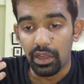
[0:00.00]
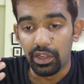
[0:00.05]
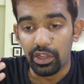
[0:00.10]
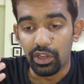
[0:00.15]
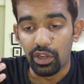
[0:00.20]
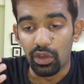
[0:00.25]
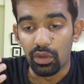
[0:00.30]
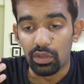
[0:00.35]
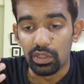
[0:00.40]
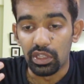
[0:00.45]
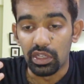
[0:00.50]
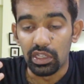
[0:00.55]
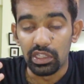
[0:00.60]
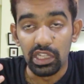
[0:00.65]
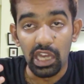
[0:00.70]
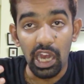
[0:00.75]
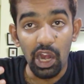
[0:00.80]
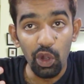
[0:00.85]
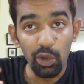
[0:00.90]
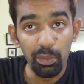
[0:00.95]
you know,
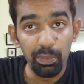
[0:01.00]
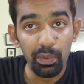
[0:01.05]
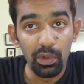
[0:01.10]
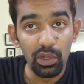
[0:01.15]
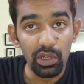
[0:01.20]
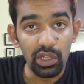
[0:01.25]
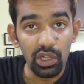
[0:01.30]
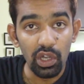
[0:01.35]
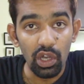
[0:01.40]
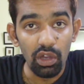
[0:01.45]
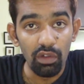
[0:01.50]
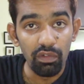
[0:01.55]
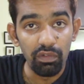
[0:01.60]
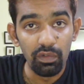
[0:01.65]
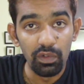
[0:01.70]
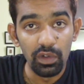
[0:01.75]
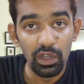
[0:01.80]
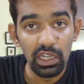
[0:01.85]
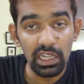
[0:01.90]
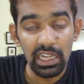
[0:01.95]
the output of
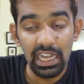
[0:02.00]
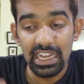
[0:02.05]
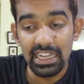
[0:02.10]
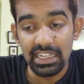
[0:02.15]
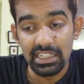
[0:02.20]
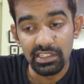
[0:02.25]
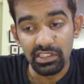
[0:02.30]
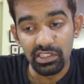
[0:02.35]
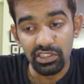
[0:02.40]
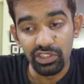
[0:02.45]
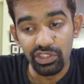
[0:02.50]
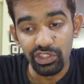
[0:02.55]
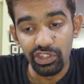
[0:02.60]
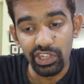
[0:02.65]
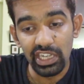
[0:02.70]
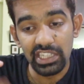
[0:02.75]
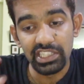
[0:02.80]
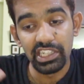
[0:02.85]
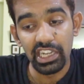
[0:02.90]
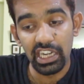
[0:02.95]
work has
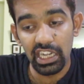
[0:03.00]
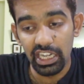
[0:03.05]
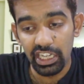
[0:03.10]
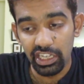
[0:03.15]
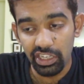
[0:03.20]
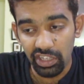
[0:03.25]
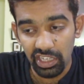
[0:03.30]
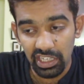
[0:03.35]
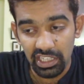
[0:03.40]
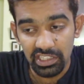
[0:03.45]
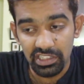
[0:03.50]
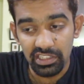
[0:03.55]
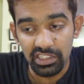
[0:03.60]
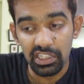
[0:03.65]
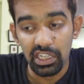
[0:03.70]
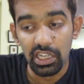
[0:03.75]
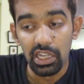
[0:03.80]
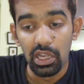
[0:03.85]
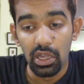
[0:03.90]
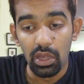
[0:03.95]
drastically
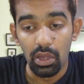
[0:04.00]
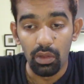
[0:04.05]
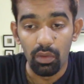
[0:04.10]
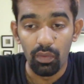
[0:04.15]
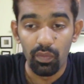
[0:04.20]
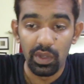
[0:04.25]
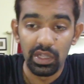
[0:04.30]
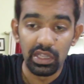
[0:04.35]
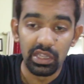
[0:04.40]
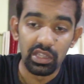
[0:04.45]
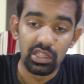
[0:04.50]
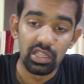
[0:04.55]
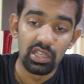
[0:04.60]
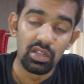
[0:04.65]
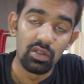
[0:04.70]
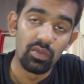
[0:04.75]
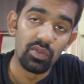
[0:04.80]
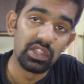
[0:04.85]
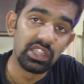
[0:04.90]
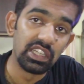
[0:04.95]
increased with
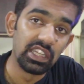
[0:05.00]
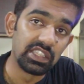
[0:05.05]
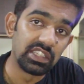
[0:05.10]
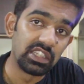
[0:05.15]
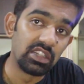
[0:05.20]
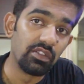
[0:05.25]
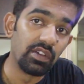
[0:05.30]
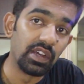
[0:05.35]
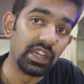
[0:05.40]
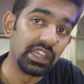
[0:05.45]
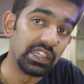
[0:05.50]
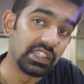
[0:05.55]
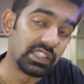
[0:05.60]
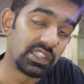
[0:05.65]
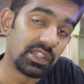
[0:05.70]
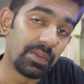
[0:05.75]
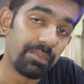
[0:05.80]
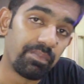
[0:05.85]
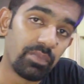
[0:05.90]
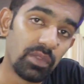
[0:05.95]
this
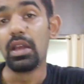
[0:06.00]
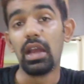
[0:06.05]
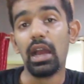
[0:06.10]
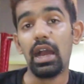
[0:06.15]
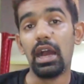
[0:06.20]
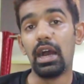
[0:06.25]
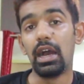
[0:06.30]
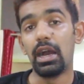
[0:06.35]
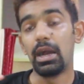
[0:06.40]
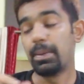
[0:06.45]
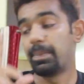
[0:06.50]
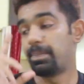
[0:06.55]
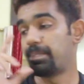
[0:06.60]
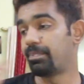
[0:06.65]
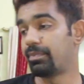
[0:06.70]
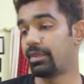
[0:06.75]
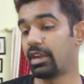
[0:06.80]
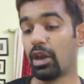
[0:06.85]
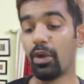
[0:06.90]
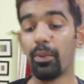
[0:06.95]
device.
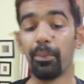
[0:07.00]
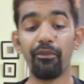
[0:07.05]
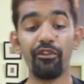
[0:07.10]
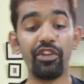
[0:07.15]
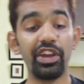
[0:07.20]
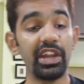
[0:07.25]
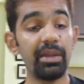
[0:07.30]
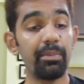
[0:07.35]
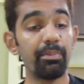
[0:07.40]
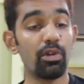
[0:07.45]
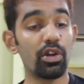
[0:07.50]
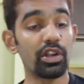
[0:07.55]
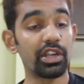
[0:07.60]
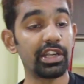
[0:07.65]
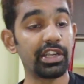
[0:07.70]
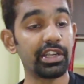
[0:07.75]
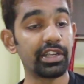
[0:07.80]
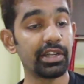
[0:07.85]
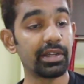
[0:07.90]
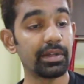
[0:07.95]
Now, very
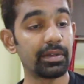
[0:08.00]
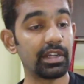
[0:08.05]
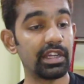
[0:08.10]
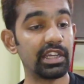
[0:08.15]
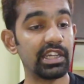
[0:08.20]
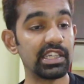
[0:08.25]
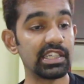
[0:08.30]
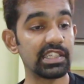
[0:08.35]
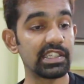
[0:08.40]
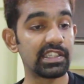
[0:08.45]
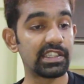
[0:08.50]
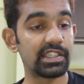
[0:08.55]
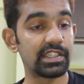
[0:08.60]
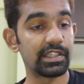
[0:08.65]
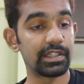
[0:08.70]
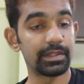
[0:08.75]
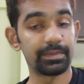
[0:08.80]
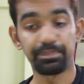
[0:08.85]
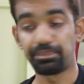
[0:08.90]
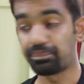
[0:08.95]
important
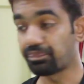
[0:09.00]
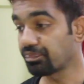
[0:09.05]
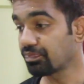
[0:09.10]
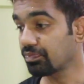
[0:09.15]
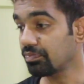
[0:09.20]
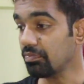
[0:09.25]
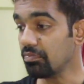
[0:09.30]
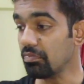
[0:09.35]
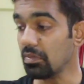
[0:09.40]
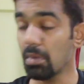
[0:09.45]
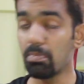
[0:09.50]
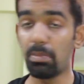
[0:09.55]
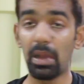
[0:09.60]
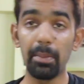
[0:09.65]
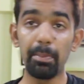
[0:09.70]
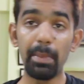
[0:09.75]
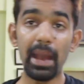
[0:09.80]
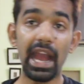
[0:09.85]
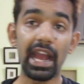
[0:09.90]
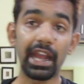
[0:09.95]
is
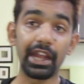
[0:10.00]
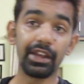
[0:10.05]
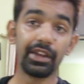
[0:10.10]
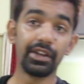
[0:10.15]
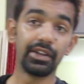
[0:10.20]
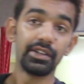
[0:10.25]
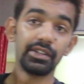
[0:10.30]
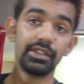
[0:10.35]
my bag.